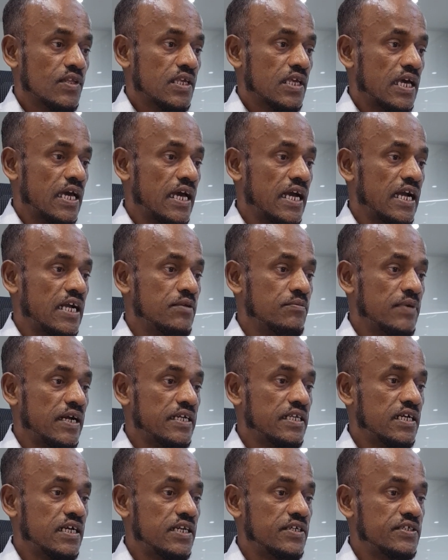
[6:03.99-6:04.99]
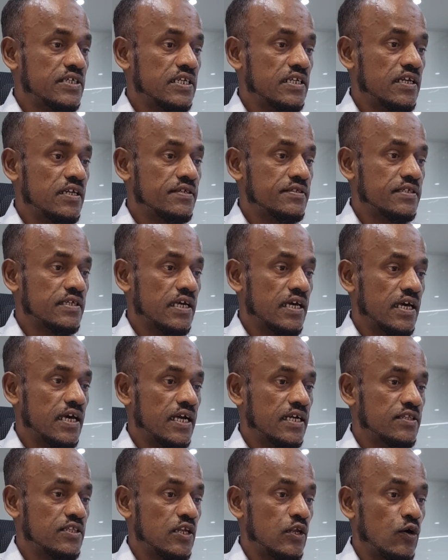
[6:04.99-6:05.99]
and medical journals,
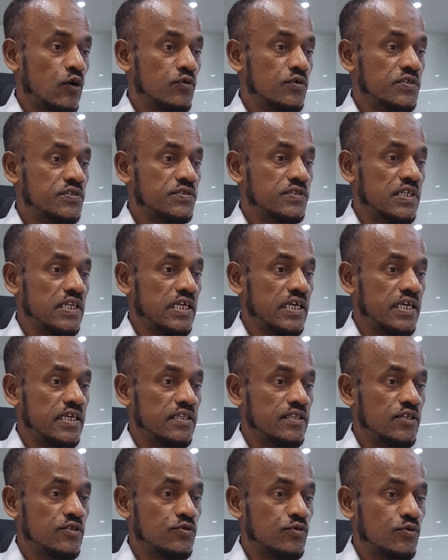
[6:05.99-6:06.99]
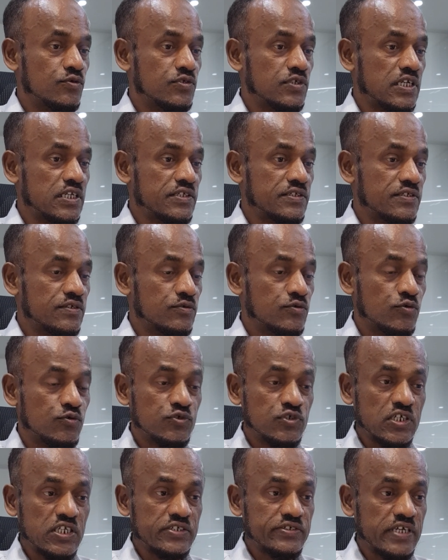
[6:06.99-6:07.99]
and the longest delay in the social
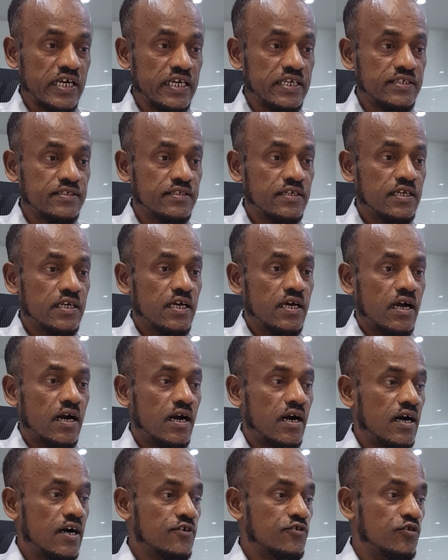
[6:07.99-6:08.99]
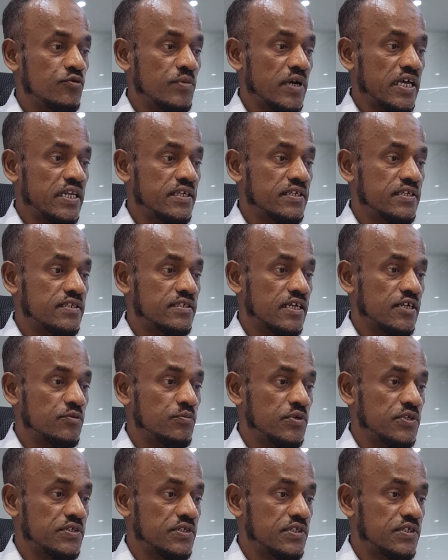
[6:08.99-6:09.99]
science, art, humanities, and
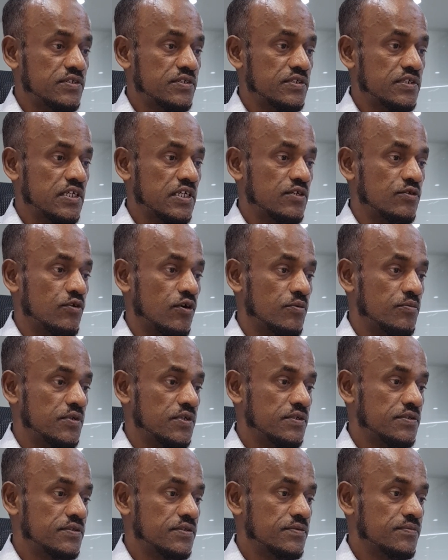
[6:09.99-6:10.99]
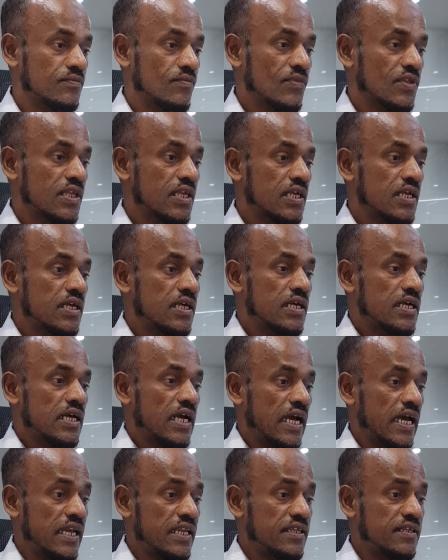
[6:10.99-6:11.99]
business economics.
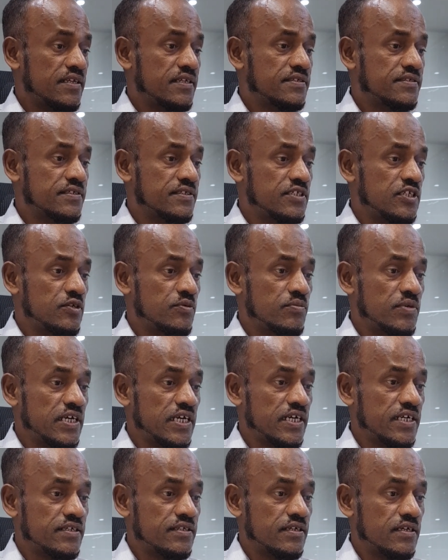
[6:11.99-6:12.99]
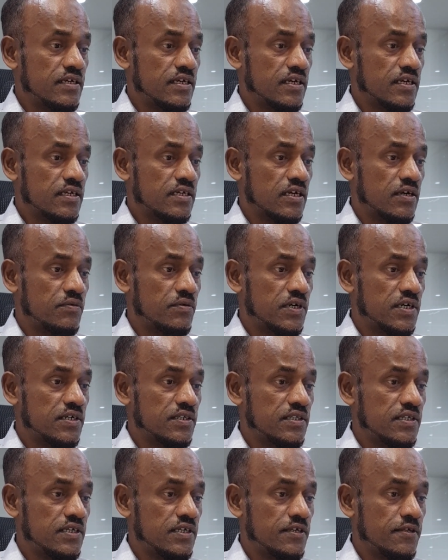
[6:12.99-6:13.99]
Another study
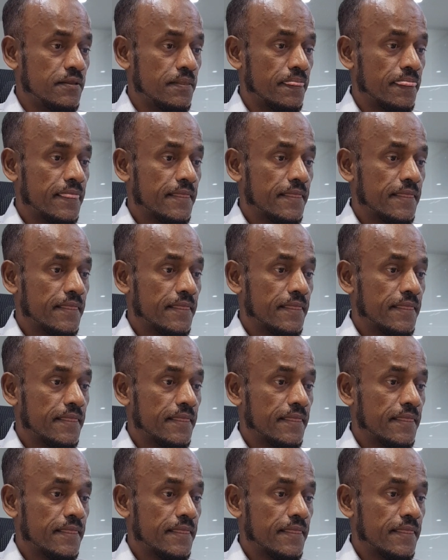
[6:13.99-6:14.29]
covered the